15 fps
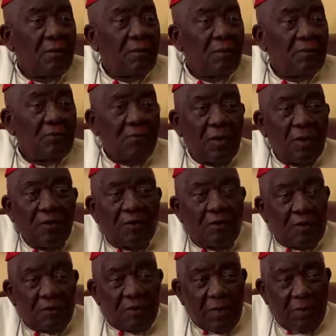It's not the
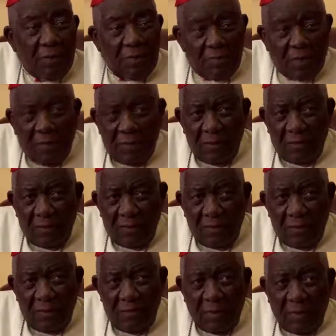first time I'm trying to
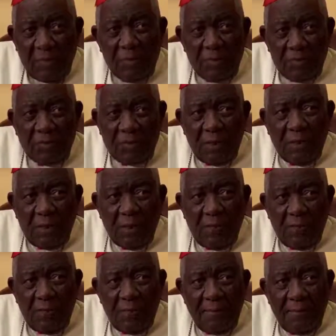see him. I've been seeing
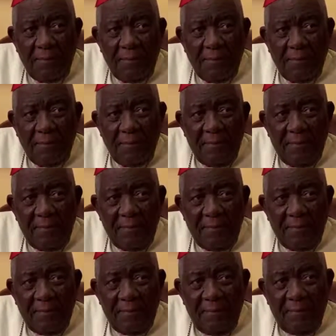him.
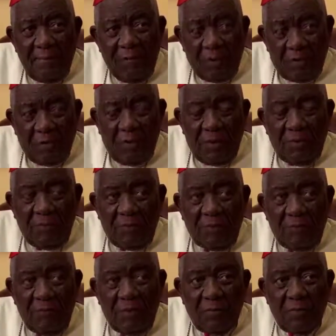He has been
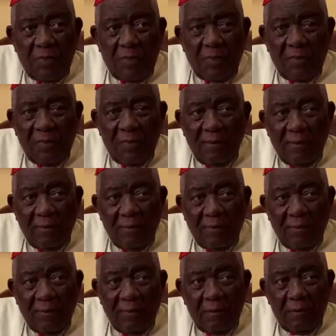receiving me.
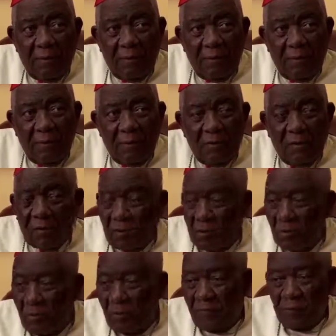Just
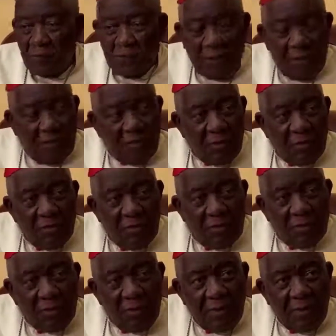two of us in his
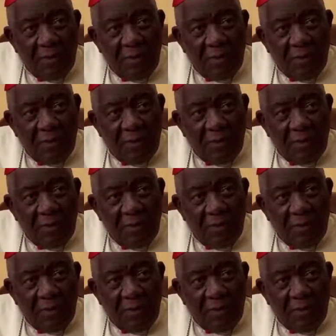office.